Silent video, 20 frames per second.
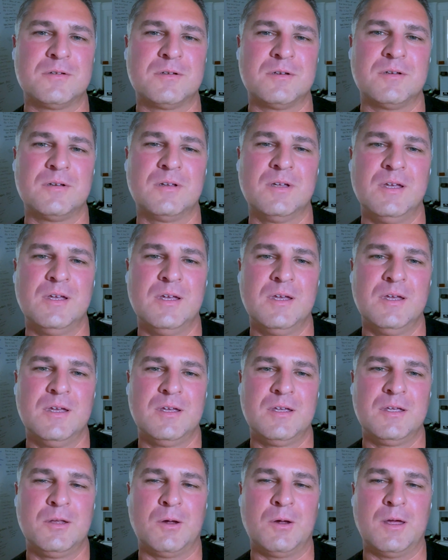And,
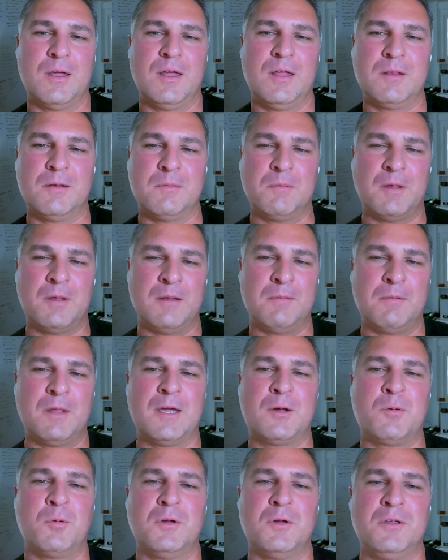I
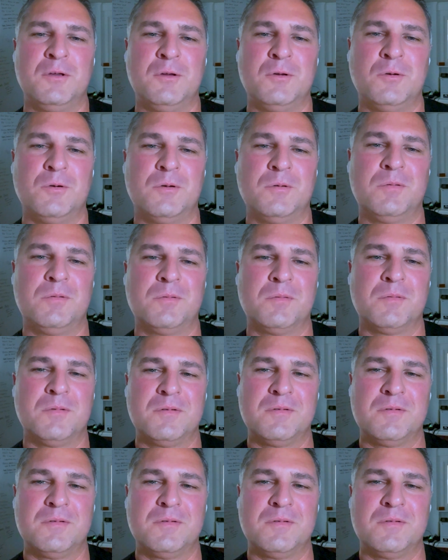like what you,